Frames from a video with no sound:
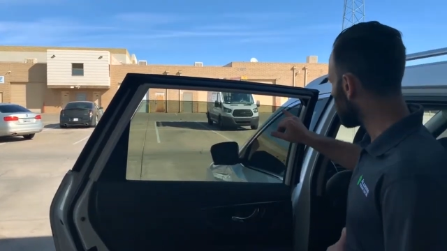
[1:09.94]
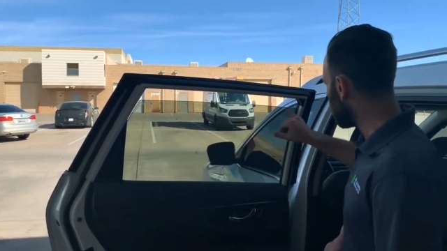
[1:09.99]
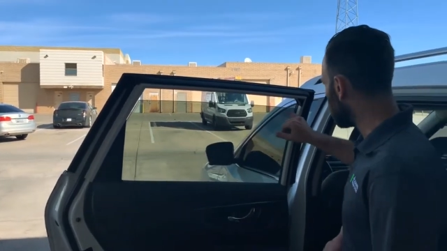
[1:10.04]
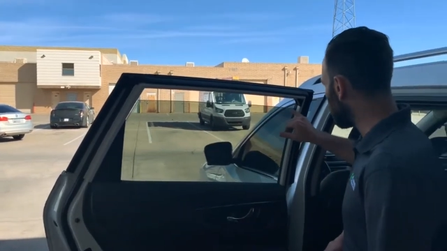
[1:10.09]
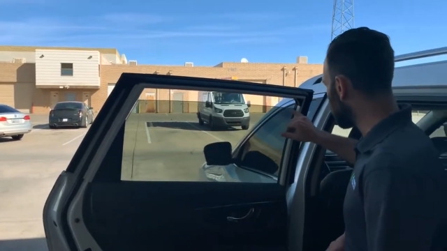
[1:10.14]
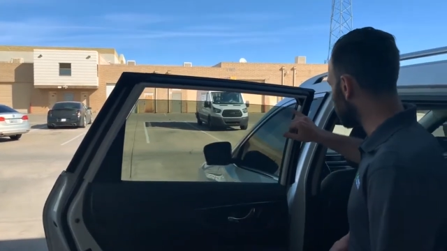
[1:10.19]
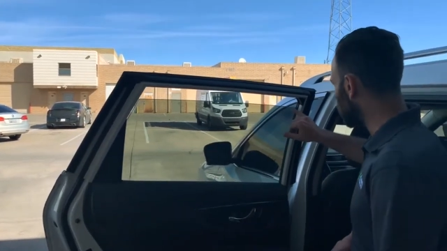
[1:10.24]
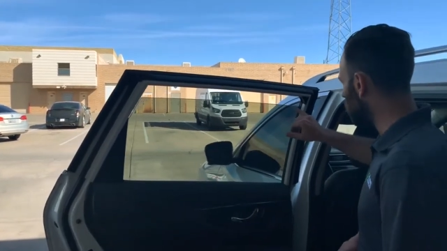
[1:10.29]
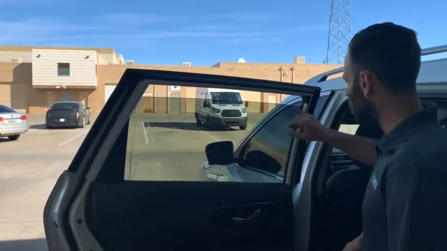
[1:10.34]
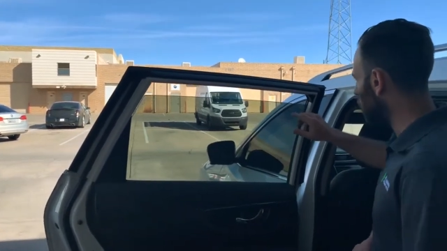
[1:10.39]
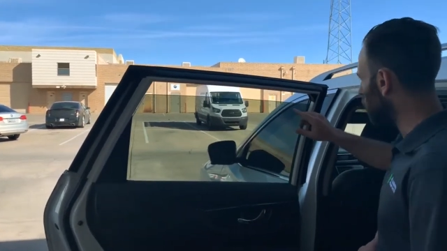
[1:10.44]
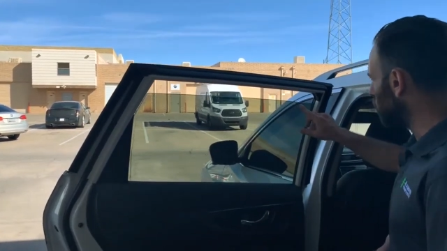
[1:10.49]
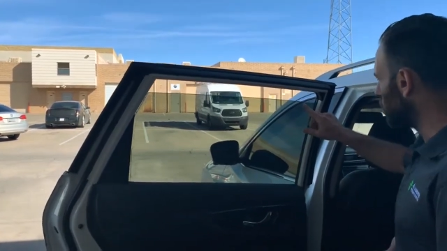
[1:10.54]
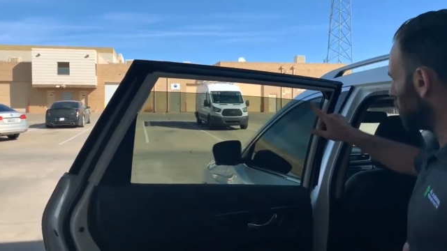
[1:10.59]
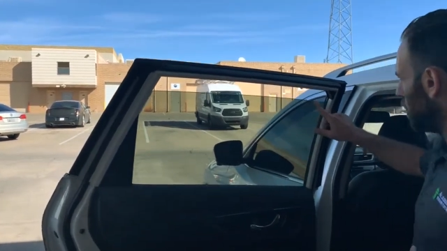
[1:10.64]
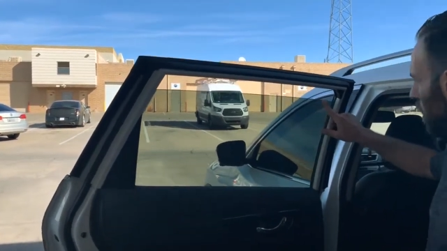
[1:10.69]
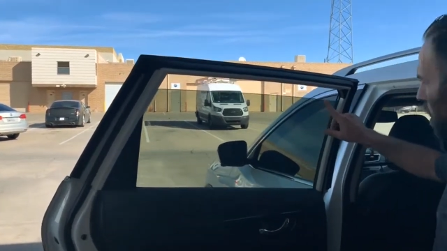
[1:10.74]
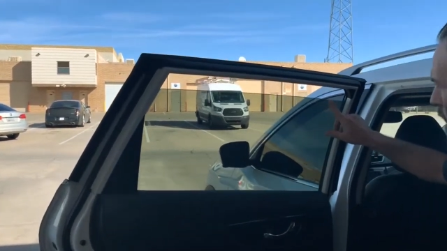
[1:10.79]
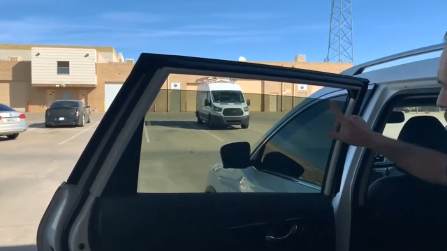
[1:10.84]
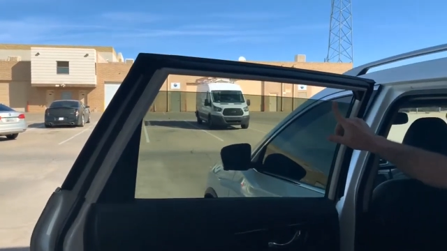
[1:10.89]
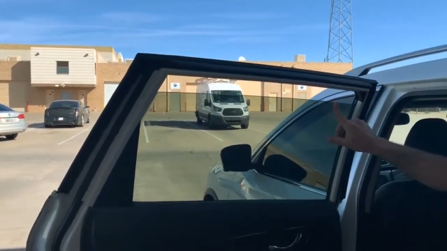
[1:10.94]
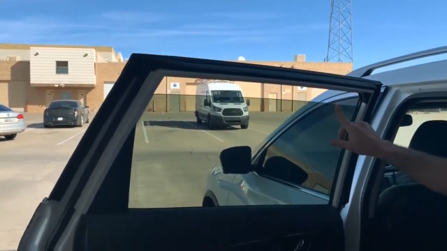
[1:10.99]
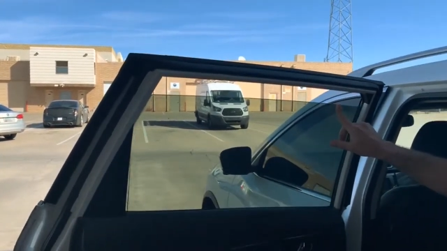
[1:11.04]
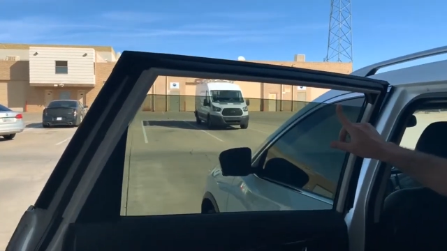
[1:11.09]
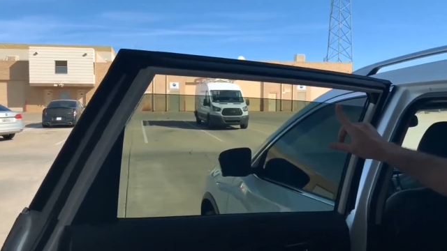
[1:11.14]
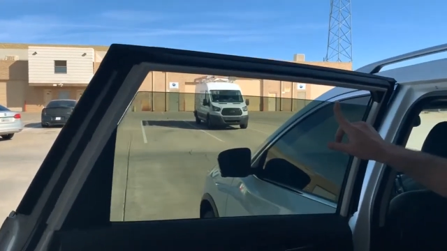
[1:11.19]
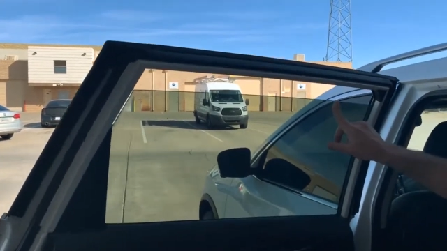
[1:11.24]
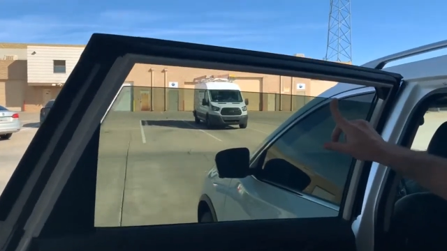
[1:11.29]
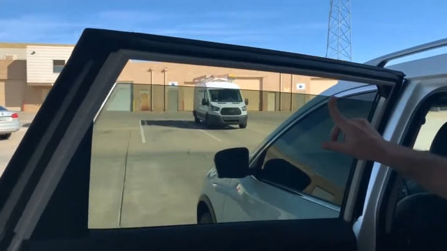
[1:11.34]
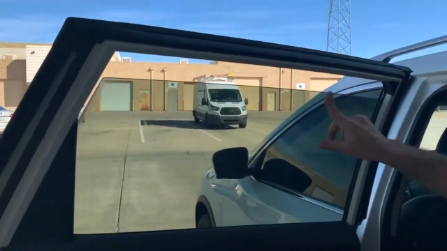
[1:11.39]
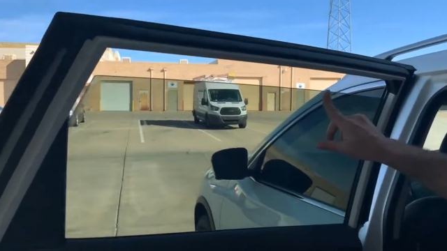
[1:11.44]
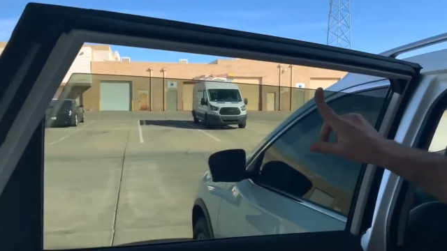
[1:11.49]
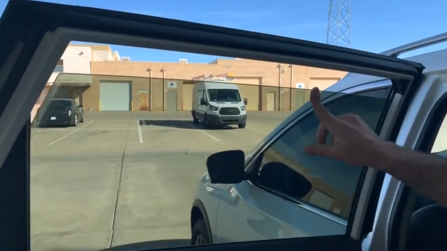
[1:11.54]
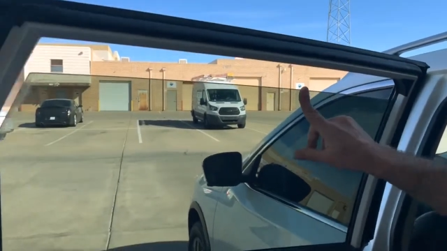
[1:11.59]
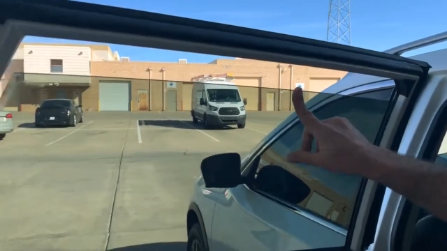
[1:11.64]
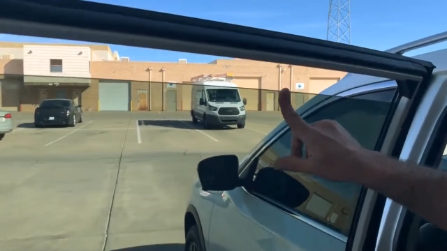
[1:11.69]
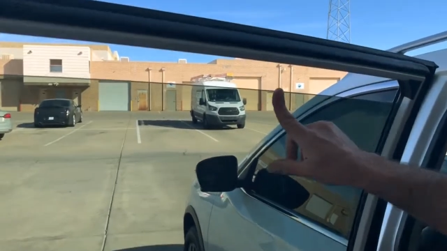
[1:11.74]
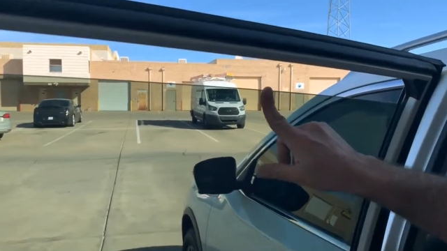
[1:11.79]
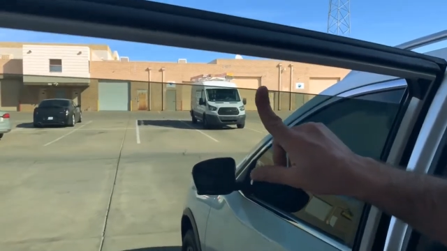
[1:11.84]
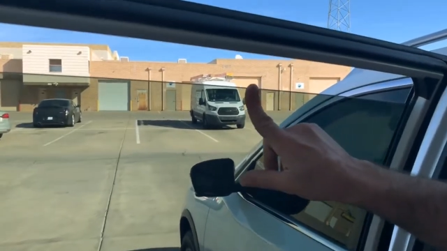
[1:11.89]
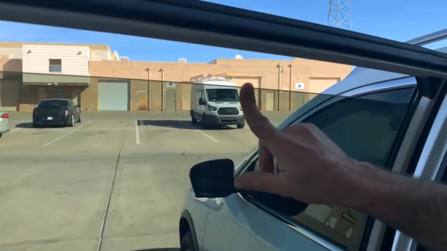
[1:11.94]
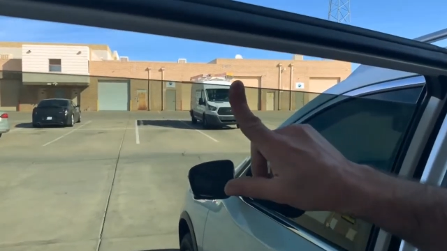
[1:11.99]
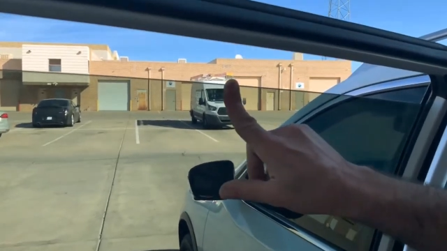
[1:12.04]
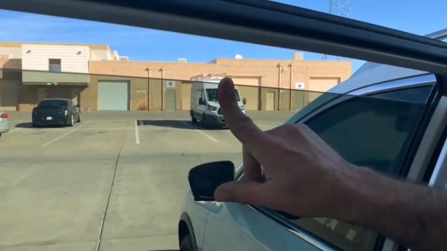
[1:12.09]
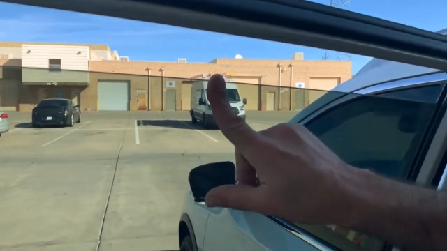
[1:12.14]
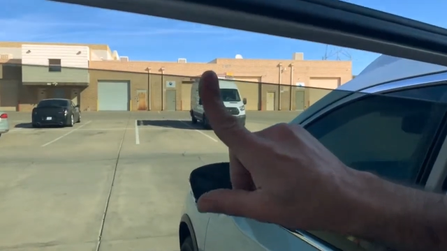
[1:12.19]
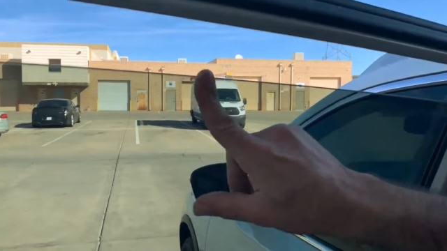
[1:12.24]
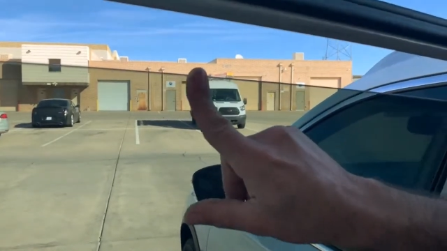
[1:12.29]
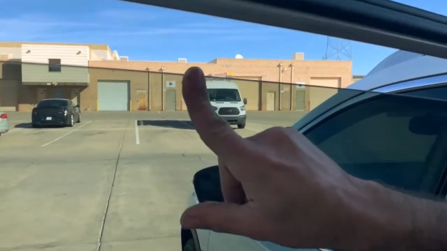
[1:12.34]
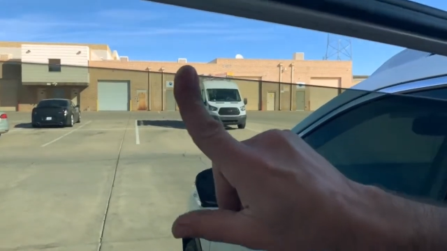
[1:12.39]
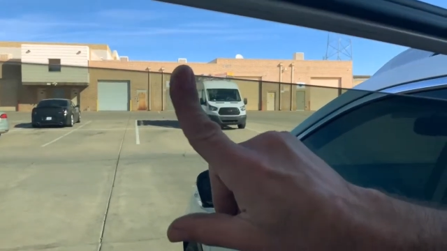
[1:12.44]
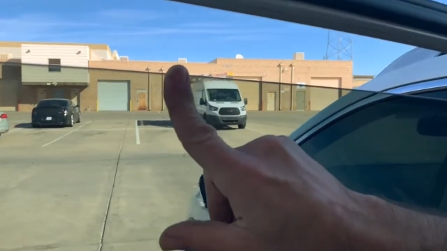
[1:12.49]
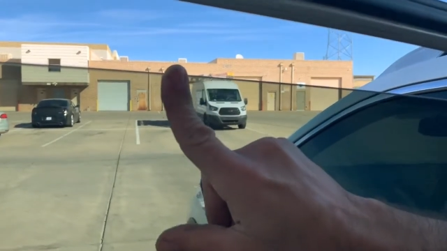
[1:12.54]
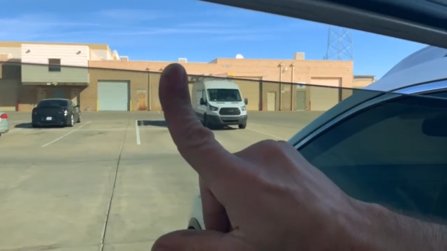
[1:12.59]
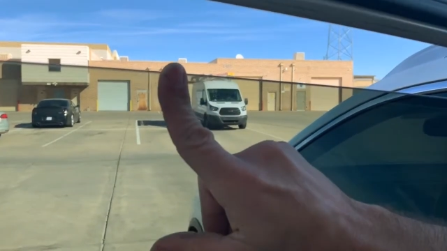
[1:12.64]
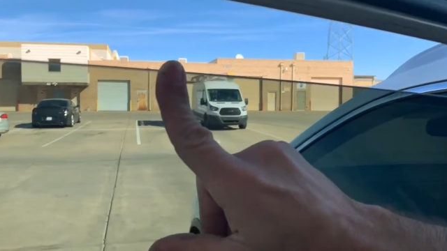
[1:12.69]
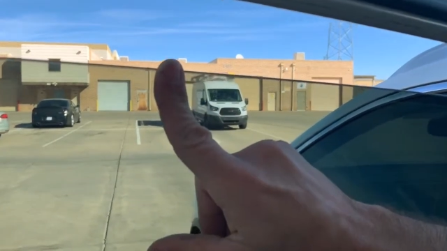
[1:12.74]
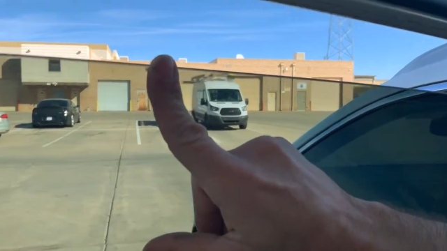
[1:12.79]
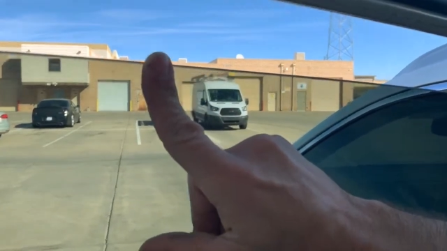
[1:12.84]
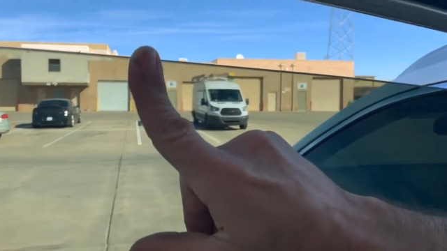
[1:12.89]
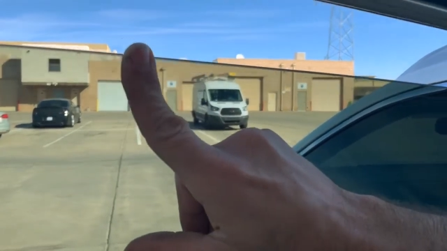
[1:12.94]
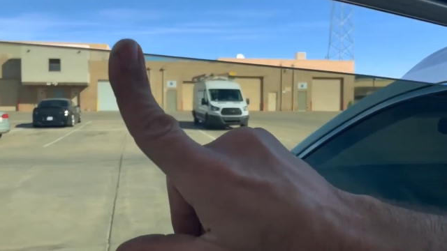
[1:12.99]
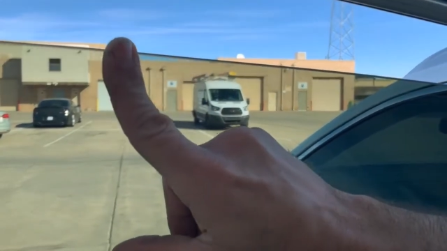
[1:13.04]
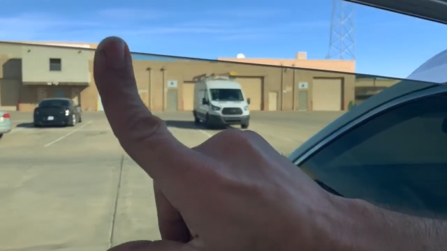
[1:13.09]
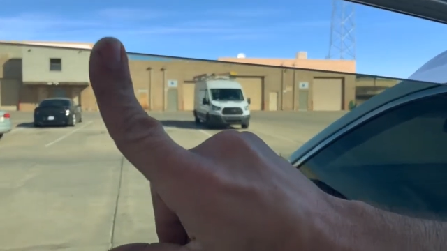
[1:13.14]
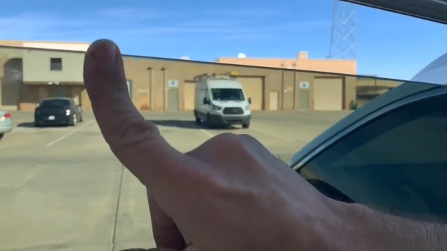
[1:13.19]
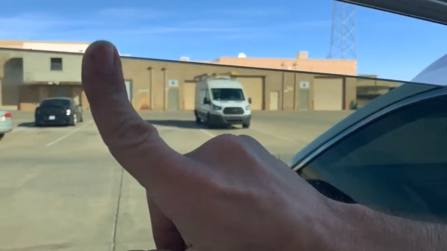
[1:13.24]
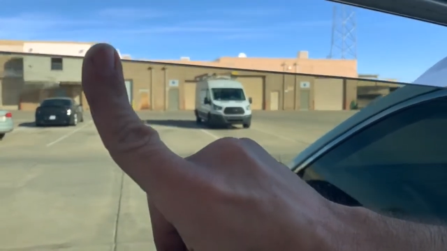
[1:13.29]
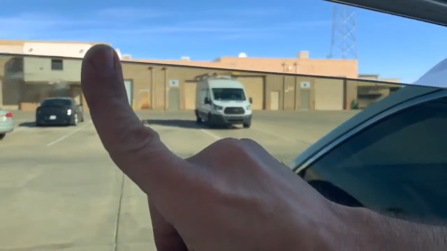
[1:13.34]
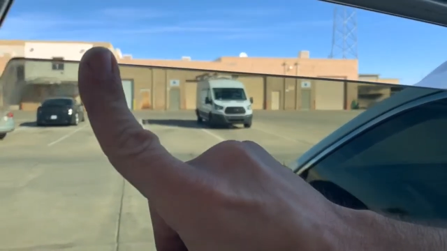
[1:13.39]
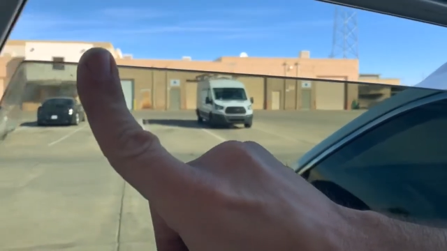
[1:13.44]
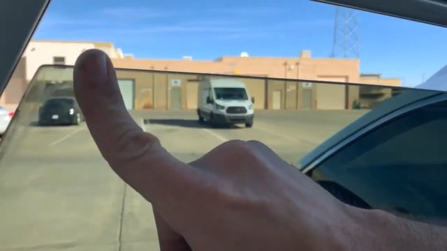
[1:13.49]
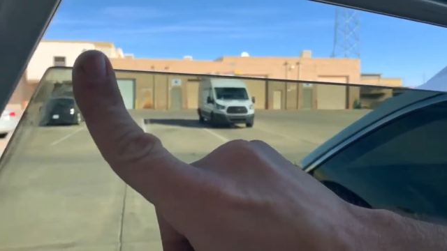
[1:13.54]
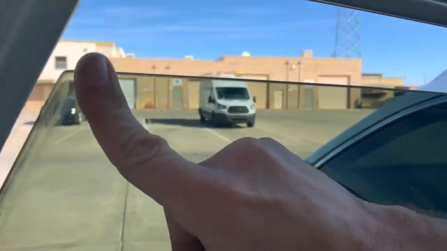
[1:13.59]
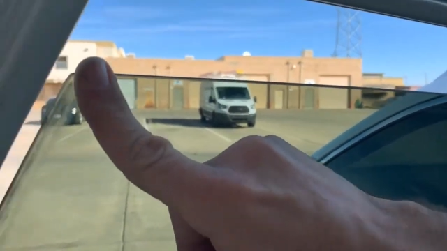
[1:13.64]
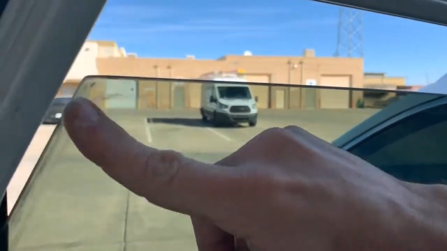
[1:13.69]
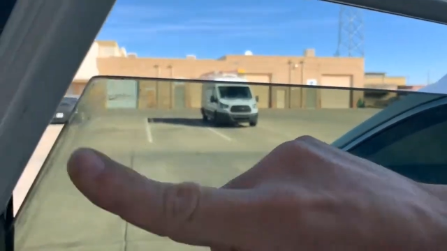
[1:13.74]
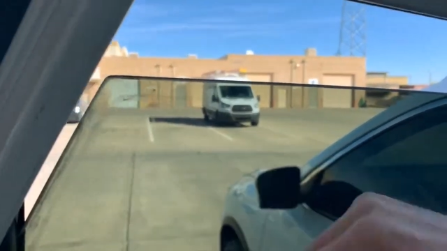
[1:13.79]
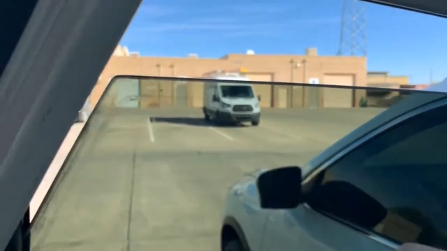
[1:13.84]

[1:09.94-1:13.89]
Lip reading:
[unreadable: no face in view]